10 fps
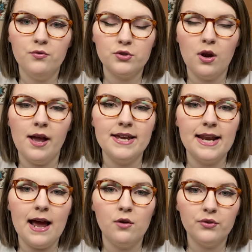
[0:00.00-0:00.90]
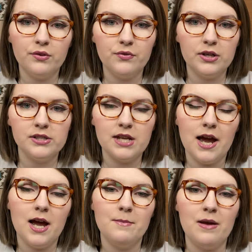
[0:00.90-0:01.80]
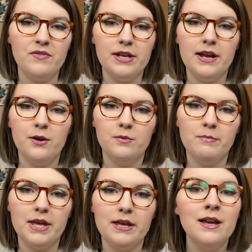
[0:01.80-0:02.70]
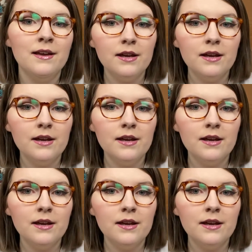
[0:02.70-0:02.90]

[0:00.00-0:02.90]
trying it out for the first time. I videoed me